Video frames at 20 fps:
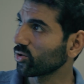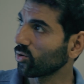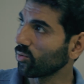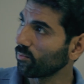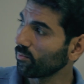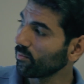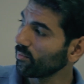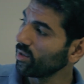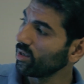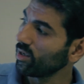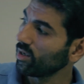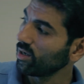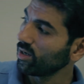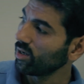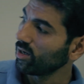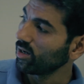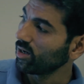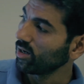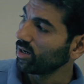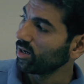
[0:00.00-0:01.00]
So
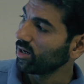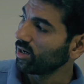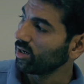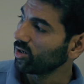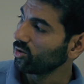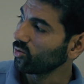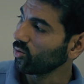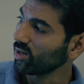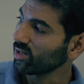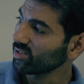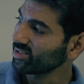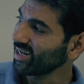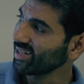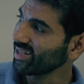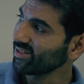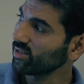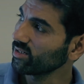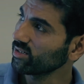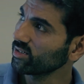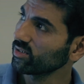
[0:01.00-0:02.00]
to
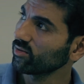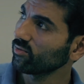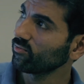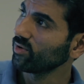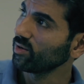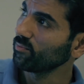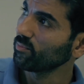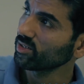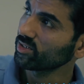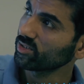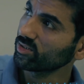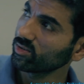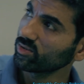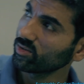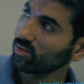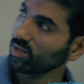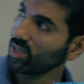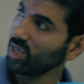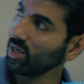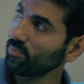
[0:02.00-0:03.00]
understand this, we
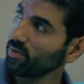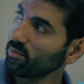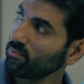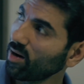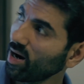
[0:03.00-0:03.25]
must keep in